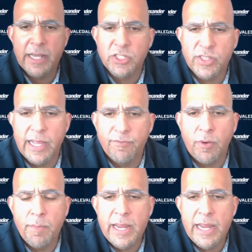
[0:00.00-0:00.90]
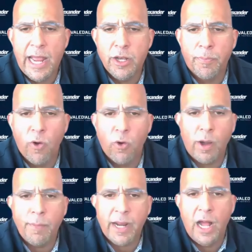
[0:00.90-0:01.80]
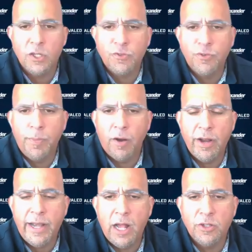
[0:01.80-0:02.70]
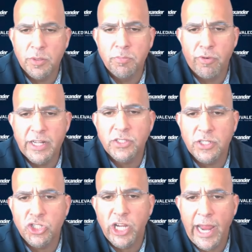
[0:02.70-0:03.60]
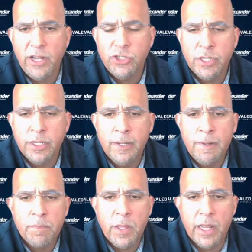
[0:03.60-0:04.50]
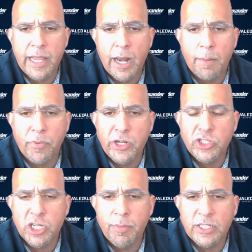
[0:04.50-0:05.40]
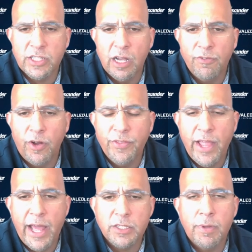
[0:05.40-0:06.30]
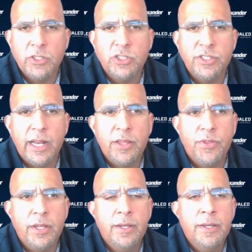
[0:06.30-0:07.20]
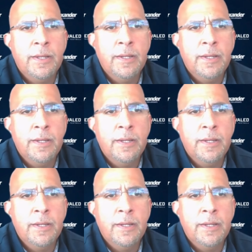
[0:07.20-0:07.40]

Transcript: biggest thing for me and the program of college football right now is embracing change. And again, I'm preaching to myself on that as much as anything.